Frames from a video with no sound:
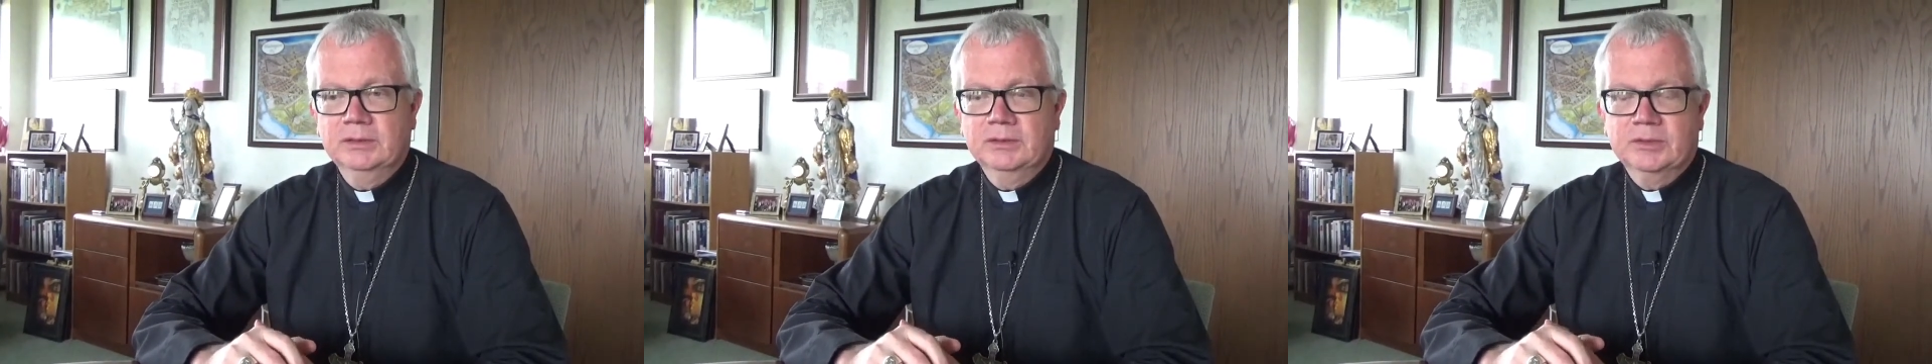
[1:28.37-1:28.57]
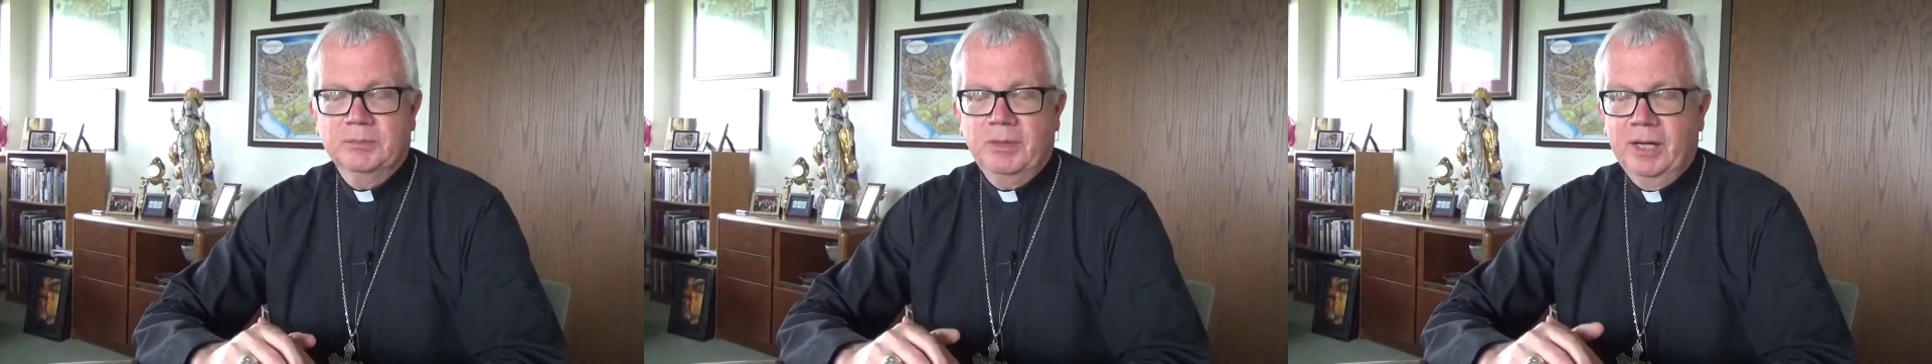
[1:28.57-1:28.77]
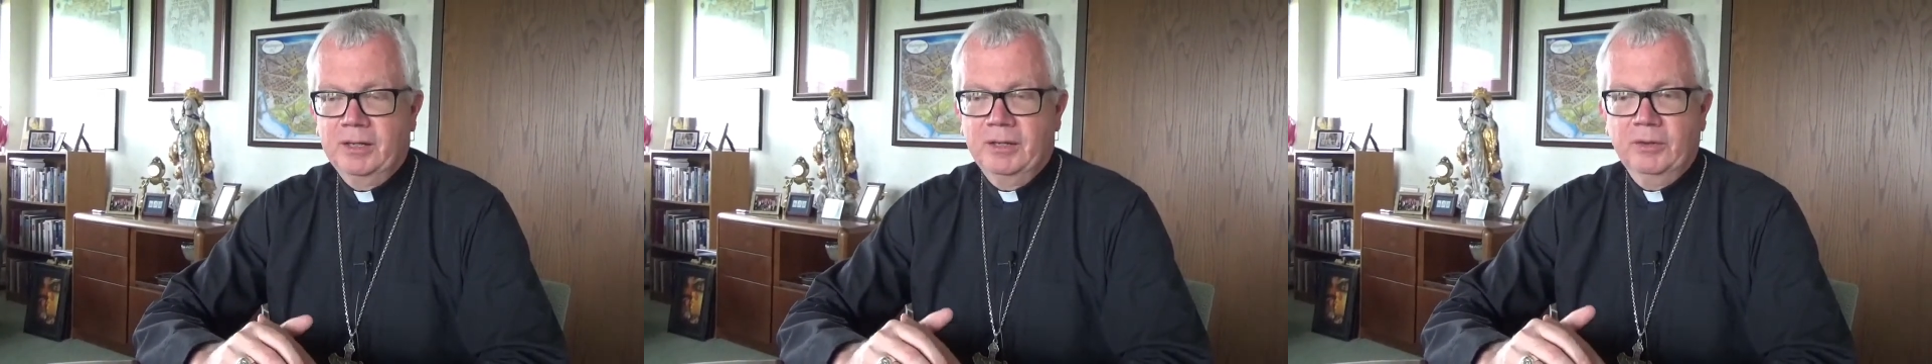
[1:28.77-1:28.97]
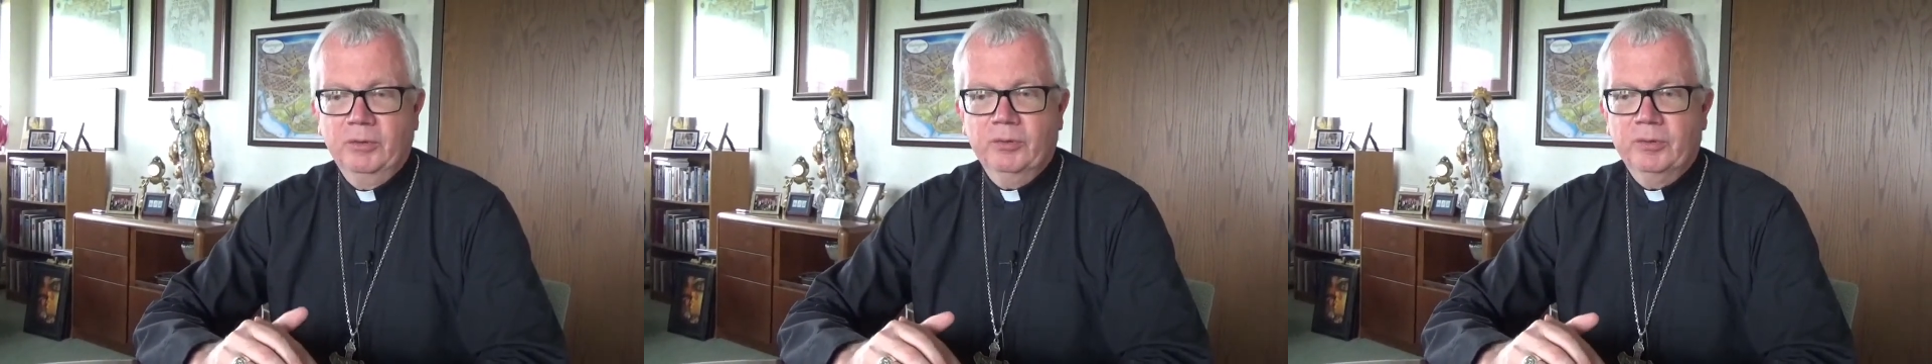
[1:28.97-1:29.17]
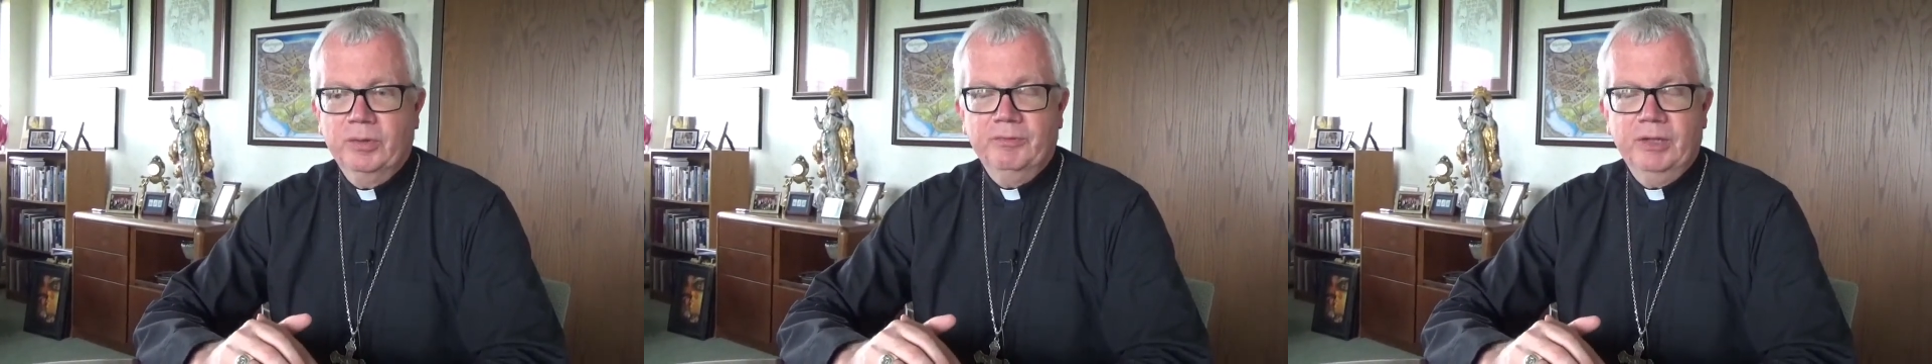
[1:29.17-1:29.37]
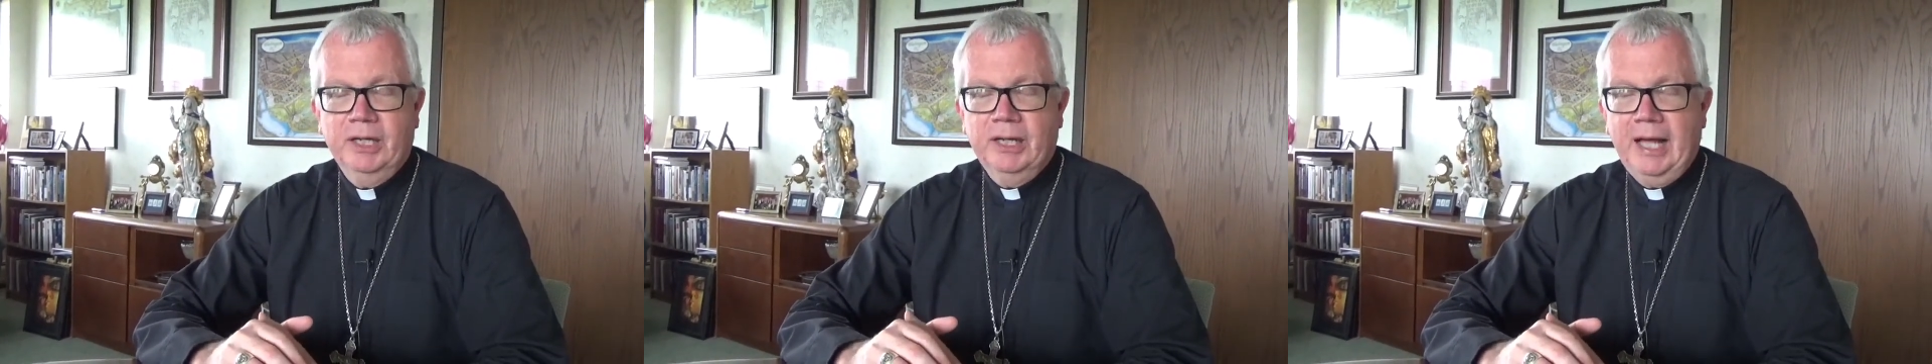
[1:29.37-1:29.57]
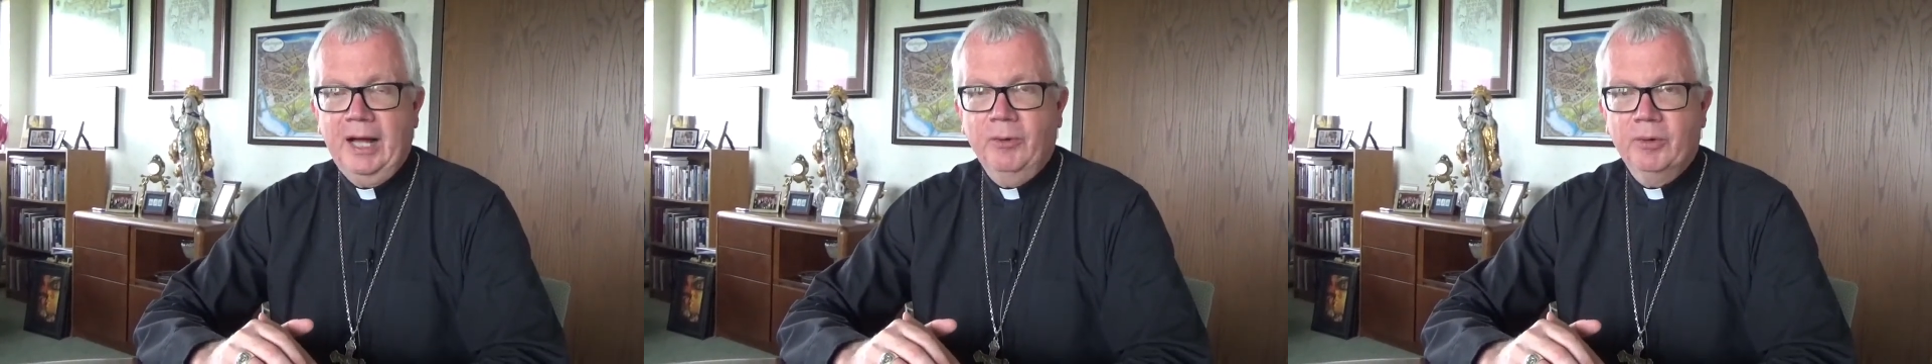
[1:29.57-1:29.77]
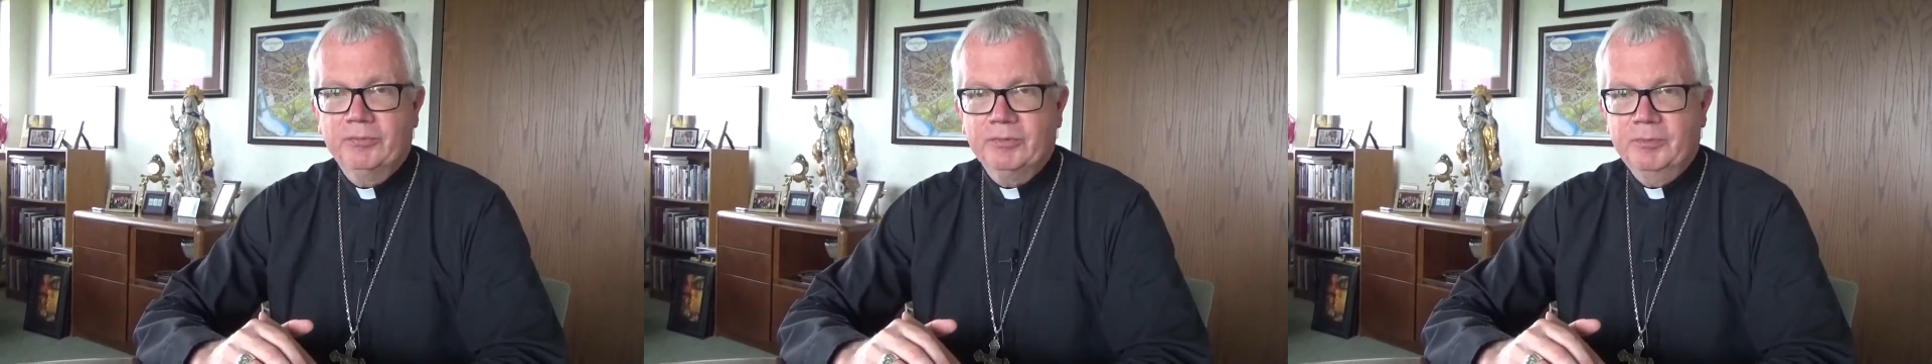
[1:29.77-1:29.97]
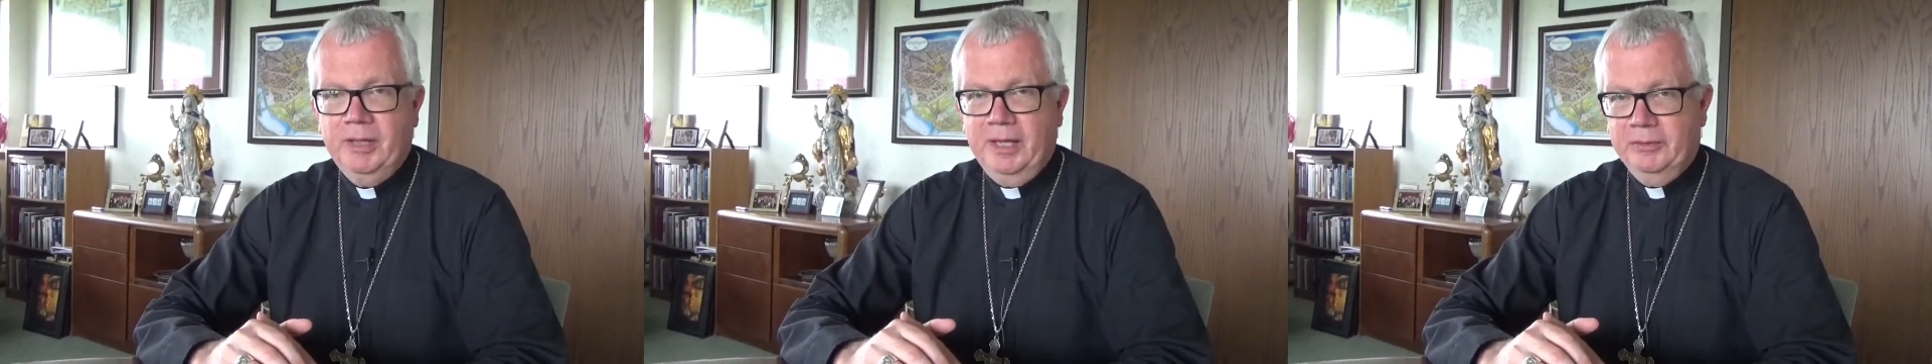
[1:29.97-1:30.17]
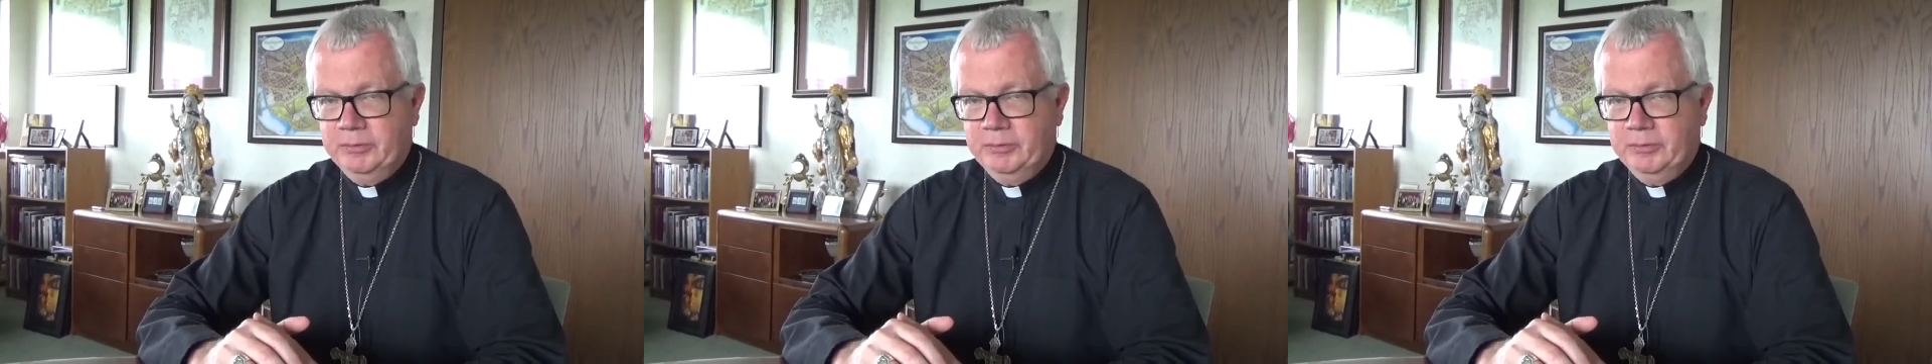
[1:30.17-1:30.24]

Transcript: tomorrow or even an hour from now.